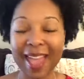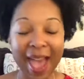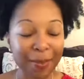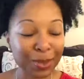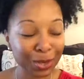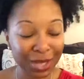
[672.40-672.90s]

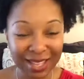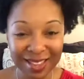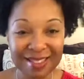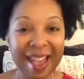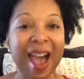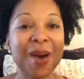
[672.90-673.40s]
absolutely
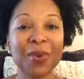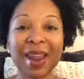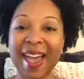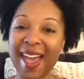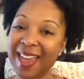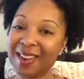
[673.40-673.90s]
not what
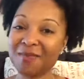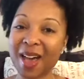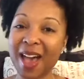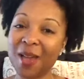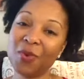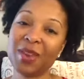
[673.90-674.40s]
I had in
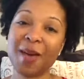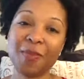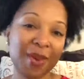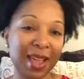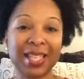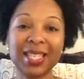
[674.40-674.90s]
mind when I
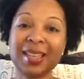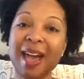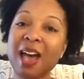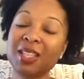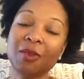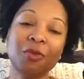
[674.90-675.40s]
prayed to
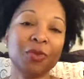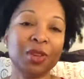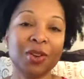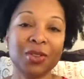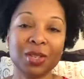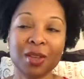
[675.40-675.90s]
God several
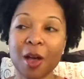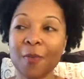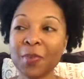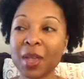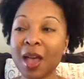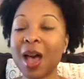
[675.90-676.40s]
years ago
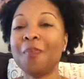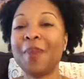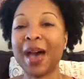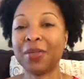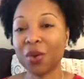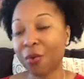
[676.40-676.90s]

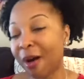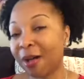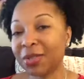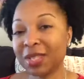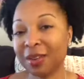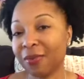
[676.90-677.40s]
about the
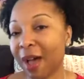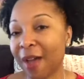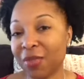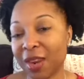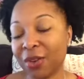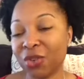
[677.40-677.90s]
quality of
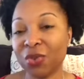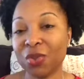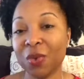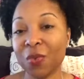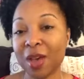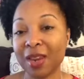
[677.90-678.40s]
life that I
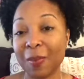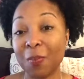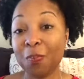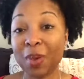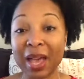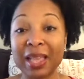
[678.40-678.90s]
truly wanted.
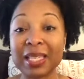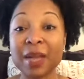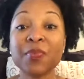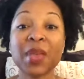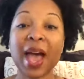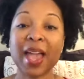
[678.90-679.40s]
But
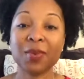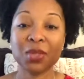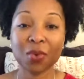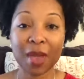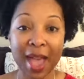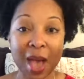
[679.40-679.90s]
I am
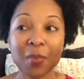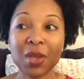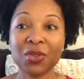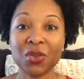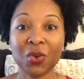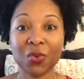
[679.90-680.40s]
so happy
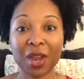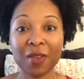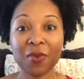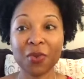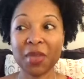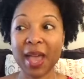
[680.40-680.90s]
and so
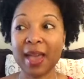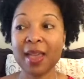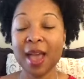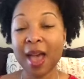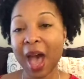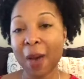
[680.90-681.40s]
grateful that
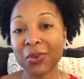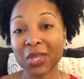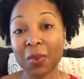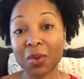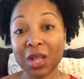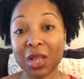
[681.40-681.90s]
I was
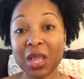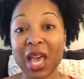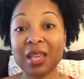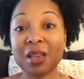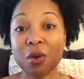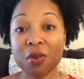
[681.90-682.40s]
able to
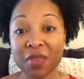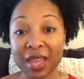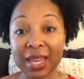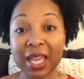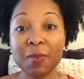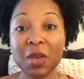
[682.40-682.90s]
let go of
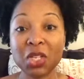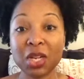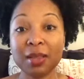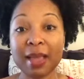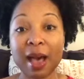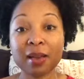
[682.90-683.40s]
that image
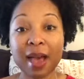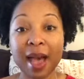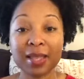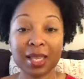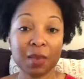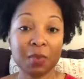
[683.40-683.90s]
and allow
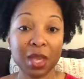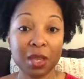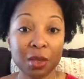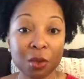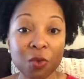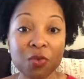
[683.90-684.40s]
God to give me a
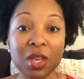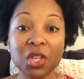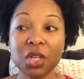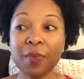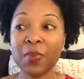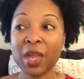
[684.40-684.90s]
new
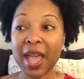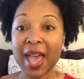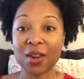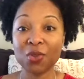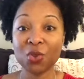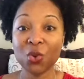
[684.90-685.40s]
vision
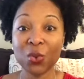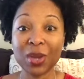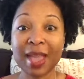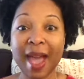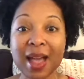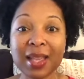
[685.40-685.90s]
and a new
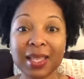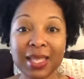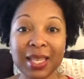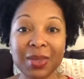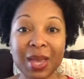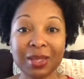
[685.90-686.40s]

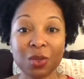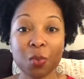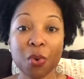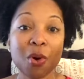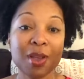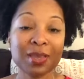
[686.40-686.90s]
reality that
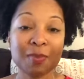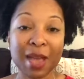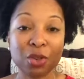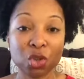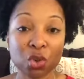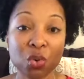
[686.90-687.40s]
supports
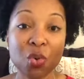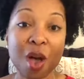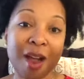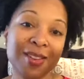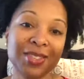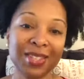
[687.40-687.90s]
my true
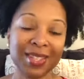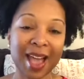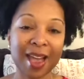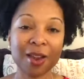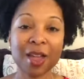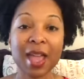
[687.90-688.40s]
heart's
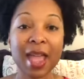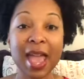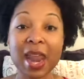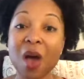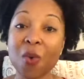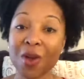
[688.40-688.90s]
desire.
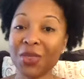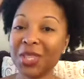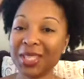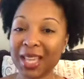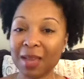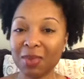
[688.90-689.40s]
And I want
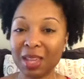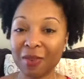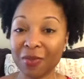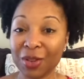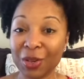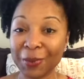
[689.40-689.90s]
the same thing
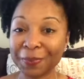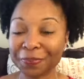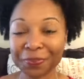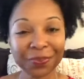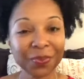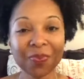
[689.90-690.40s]
for you.
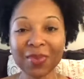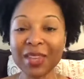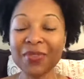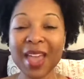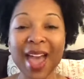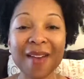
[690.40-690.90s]

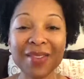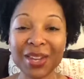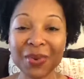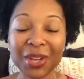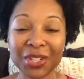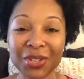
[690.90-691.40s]
If you have any
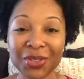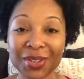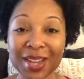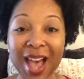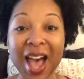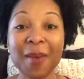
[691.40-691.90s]
questions or
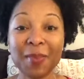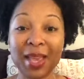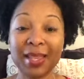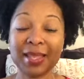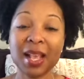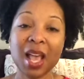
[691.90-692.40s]

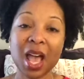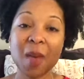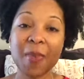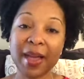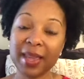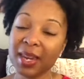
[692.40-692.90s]
comments
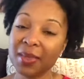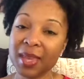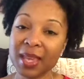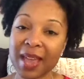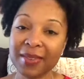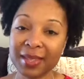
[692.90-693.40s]
about
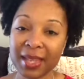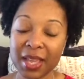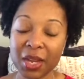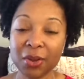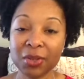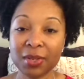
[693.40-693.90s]
anything I've
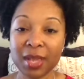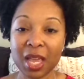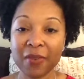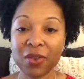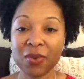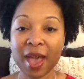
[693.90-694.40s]
said here
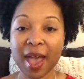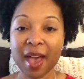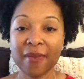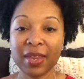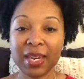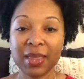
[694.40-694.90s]
today, if you
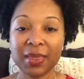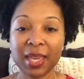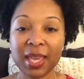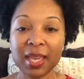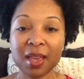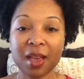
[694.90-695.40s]
have
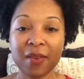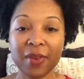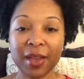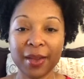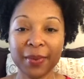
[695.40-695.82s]
anything of